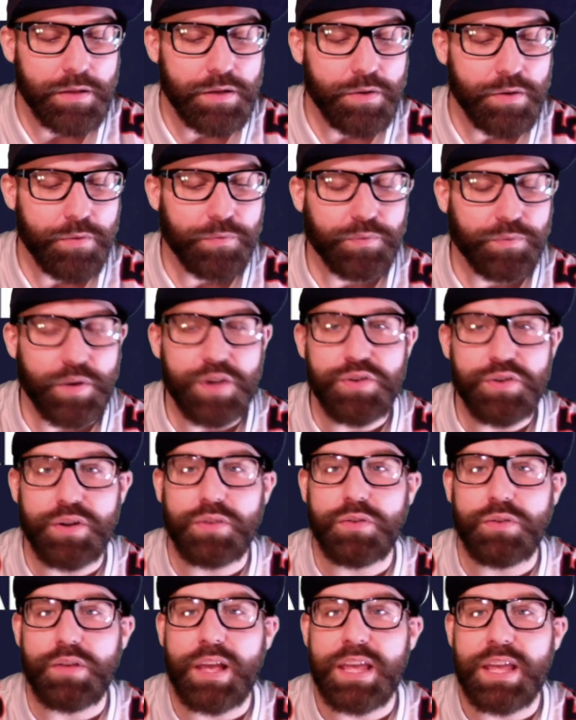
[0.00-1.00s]
Frederick
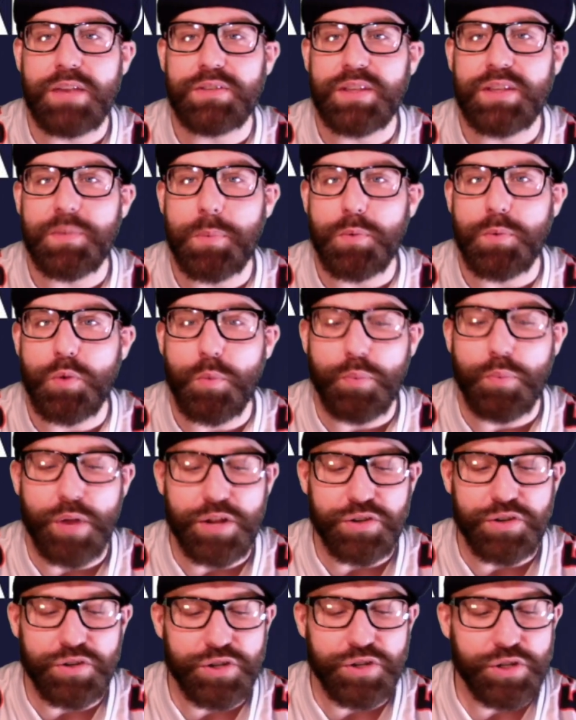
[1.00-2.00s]
looked like he was getting a little
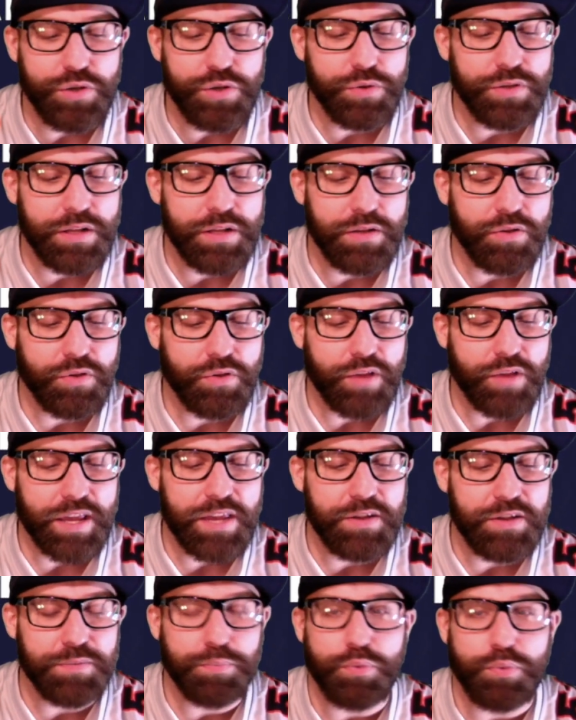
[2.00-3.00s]
pressure too. It didn't look like
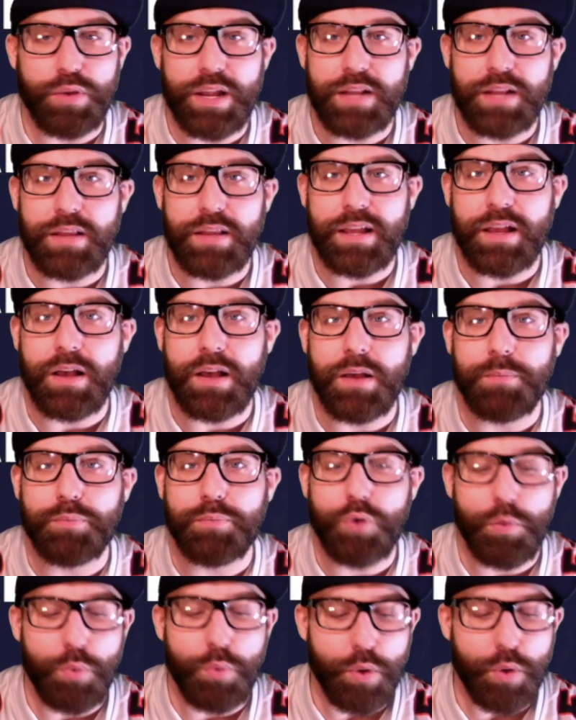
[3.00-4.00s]
he was playing like a
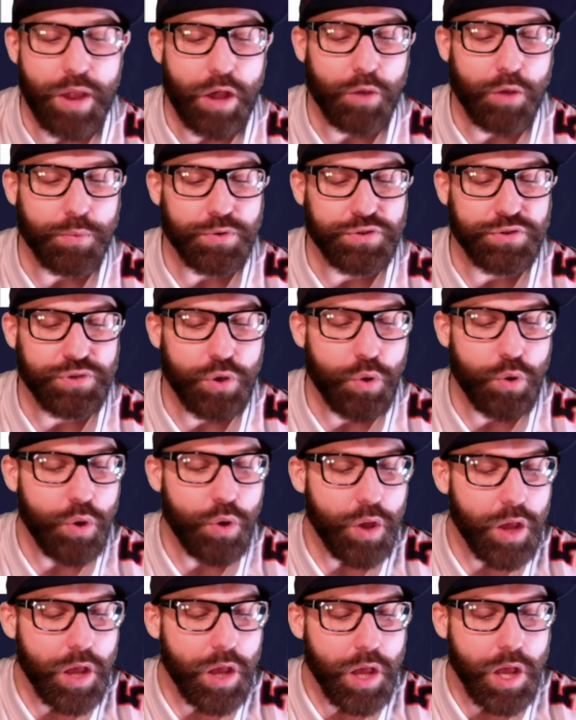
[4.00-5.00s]
Pro Bowl caliber. So,
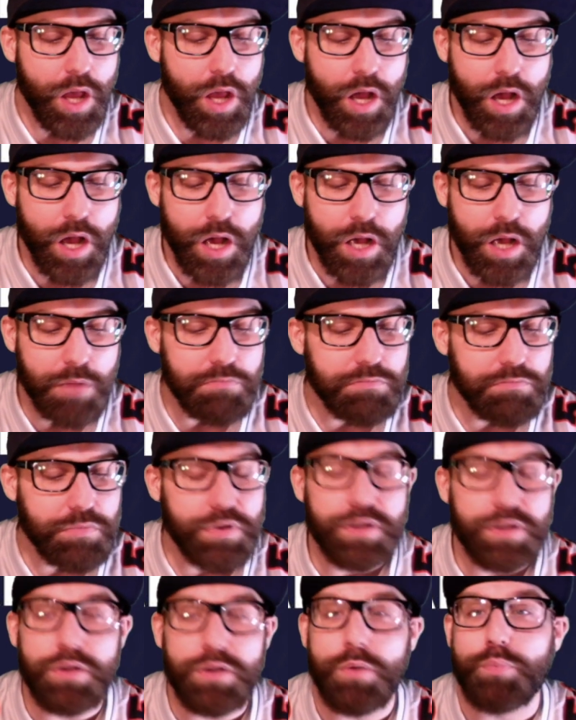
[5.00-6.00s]

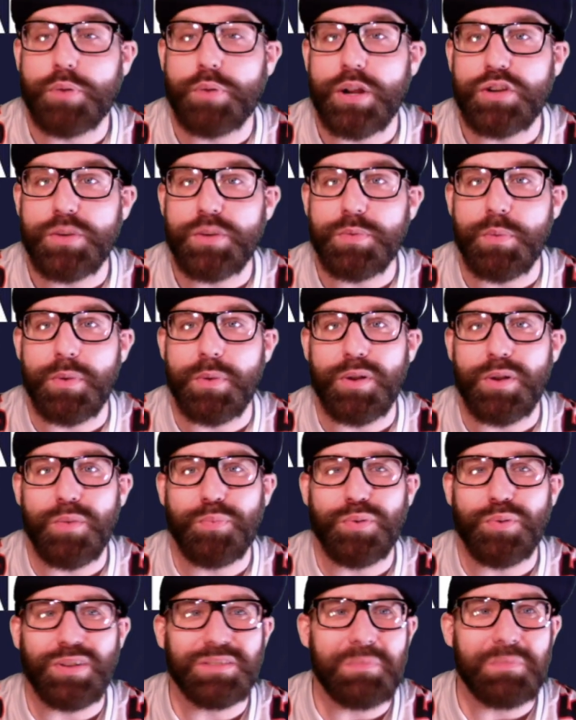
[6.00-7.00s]
pressure up the middle,
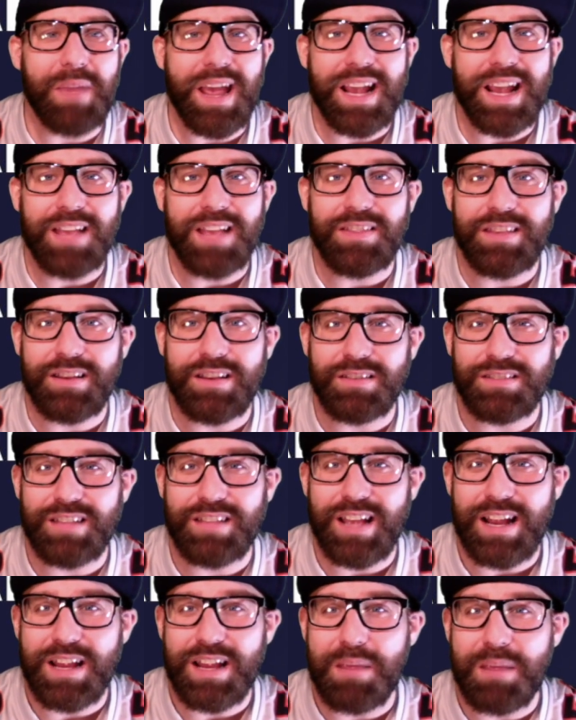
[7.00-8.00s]
plus Mac on the
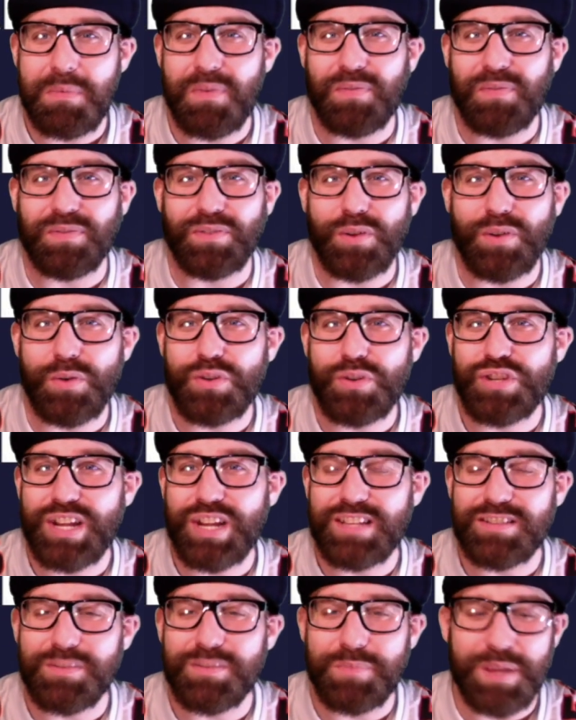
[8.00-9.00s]
outside. Give me flow,
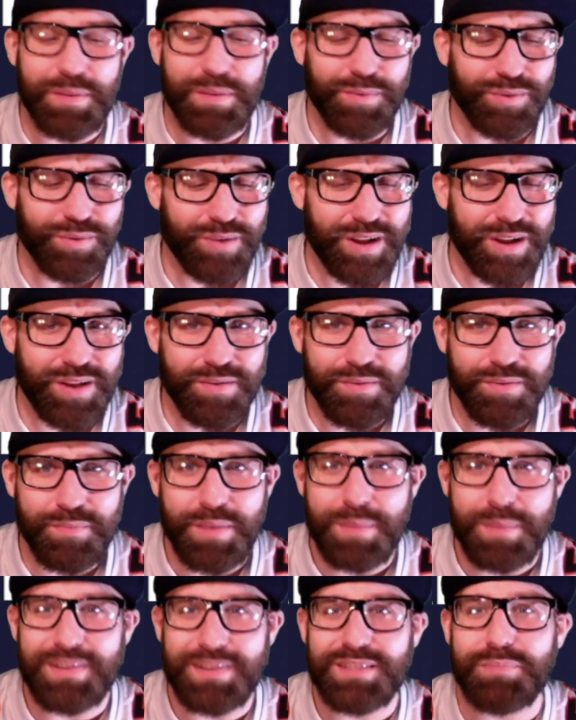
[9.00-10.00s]
chases the people around.
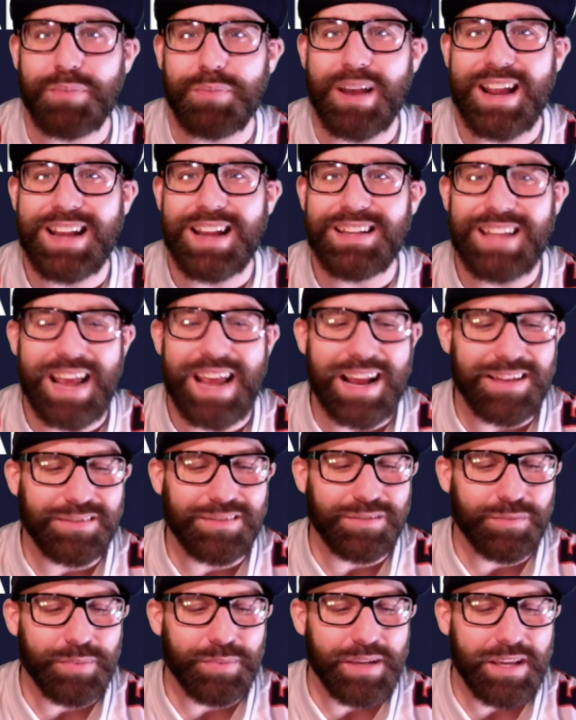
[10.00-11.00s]
Maybe spy and Dak a
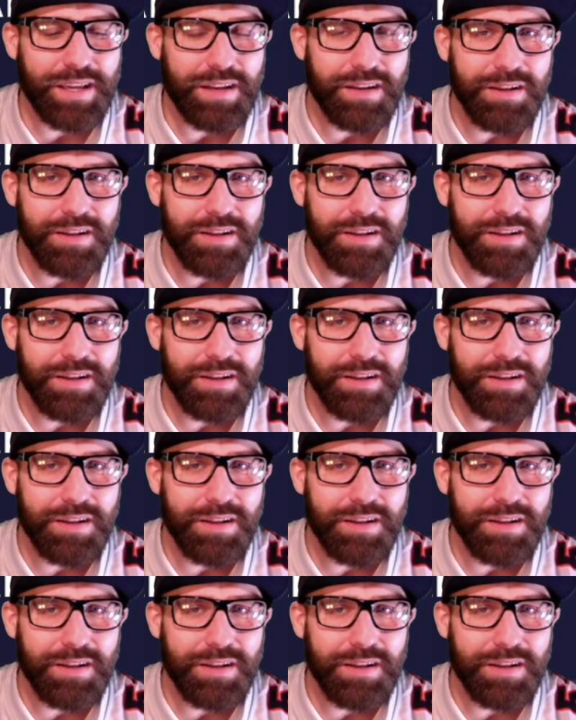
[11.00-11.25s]
little bit.